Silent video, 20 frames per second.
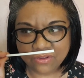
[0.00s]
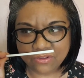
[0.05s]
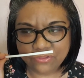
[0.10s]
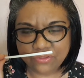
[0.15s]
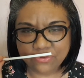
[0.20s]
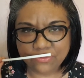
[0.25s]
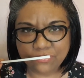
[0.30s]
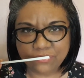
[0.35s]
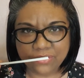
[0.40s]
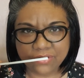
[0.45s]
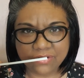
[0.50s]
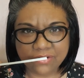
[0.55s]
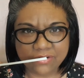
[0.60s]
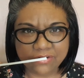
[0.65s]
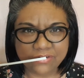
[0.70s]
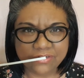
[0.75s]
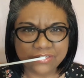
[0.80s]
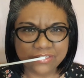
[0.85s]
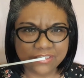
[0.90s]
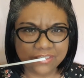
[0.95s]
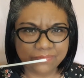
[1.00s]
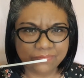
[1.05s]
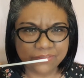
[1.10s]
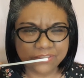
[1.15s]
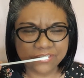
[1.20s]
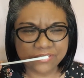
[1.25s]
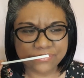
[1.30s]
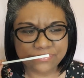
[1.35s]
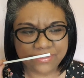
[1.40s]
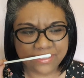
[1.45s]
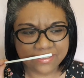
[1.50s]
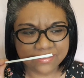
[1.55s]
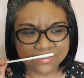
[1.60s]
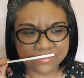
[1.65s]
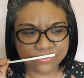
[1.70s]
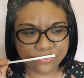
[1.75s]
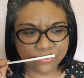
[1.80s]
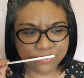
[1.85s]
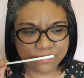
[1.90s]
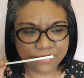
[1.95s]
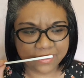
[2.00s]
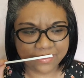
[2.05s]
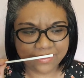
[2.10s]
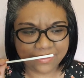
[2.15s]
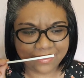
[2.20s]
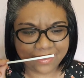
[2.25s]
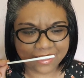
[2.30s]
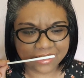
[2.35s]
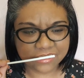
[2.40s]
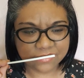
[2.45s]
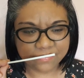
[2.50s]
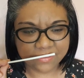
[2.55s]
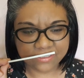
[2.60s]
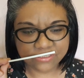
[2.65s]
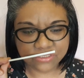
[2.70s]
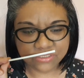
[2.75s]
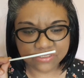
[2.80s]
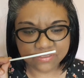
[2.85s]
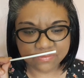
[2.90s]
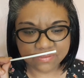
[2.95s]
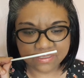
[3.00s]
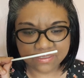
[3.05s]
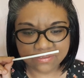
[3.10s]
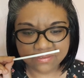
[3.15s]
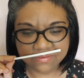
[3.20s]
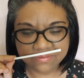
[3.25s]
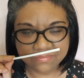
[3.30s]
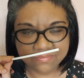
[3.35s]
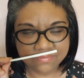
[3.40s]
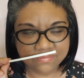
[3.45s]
Although there are some sweet gourmand-y aspects to it.